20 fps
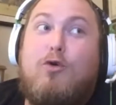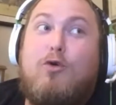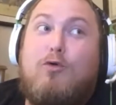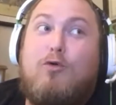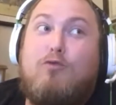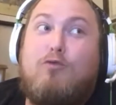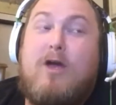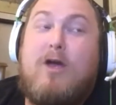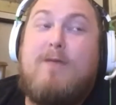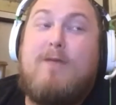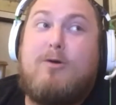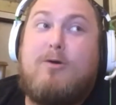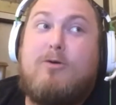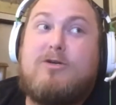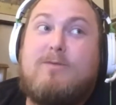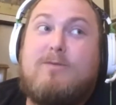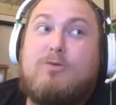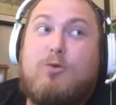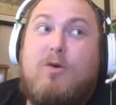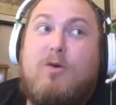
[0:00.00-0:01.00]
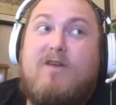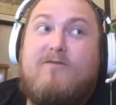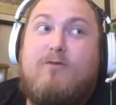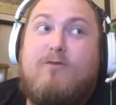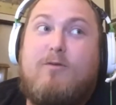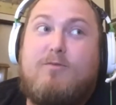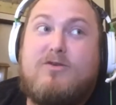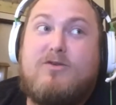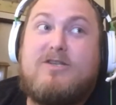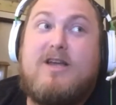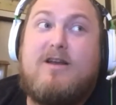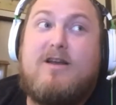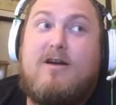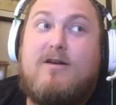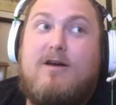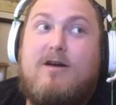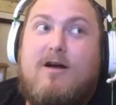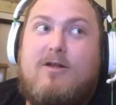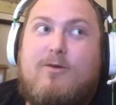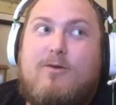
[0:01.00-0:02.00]
Rape goes up twenty-four percent
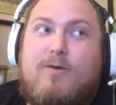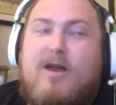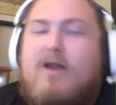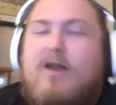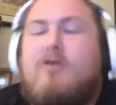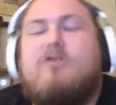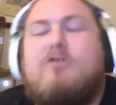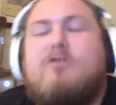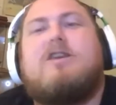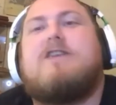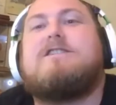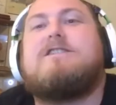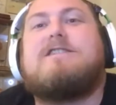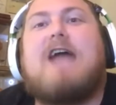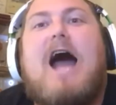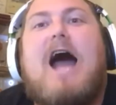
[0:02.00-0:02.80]
on Halloween. You're just like, stop.